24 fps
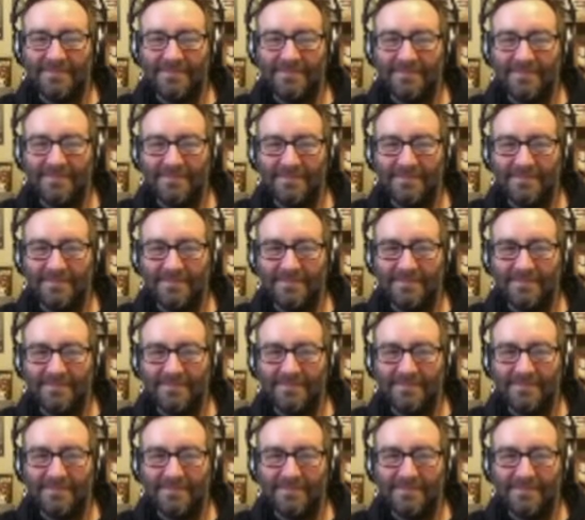
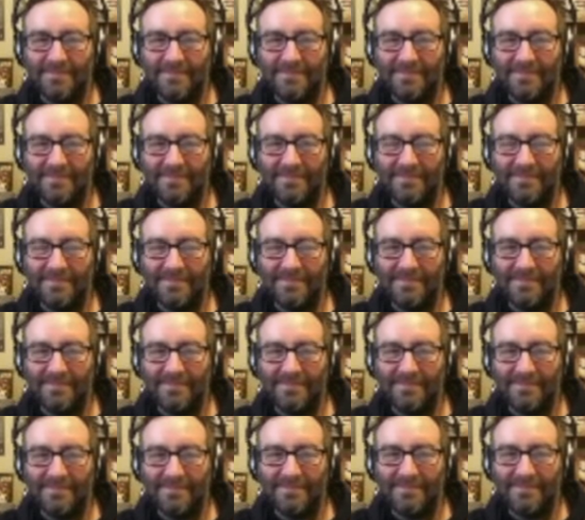
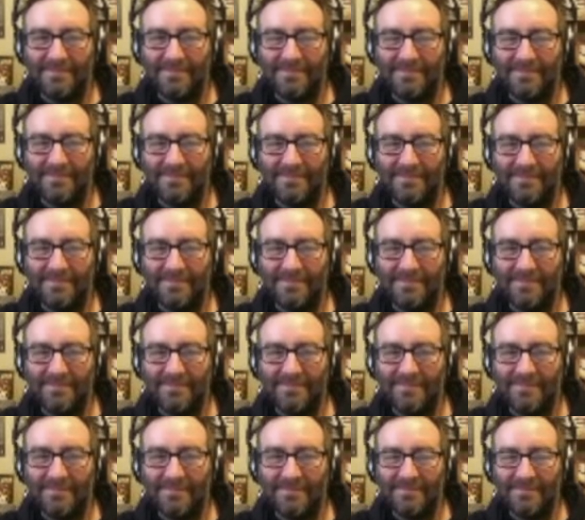
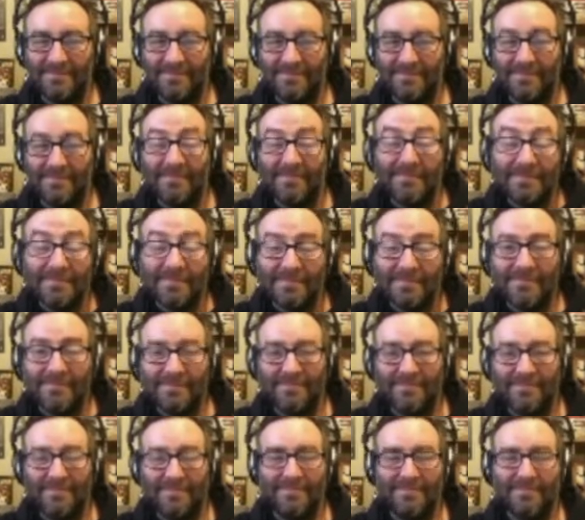
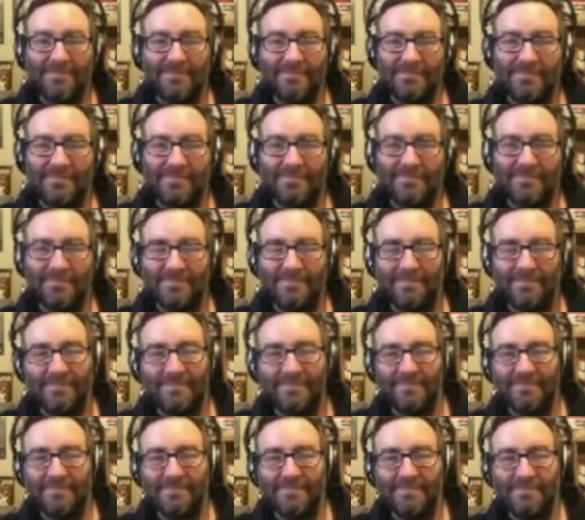
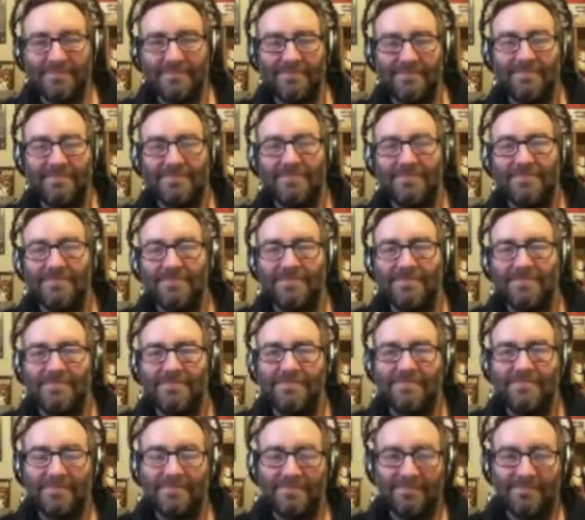
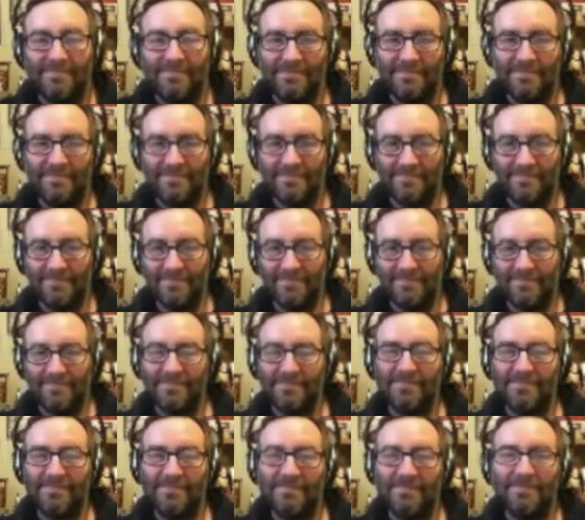
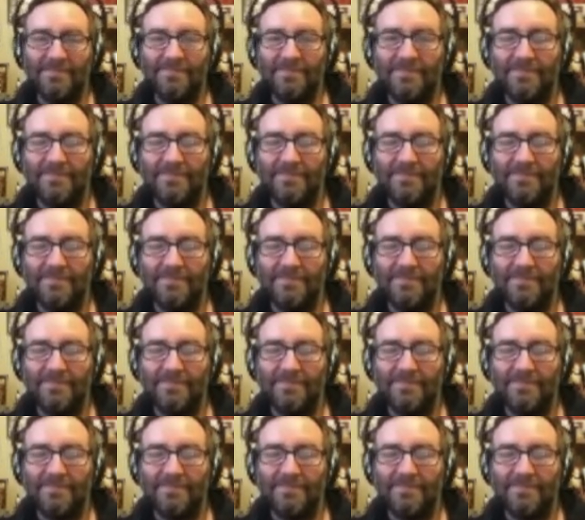(silent)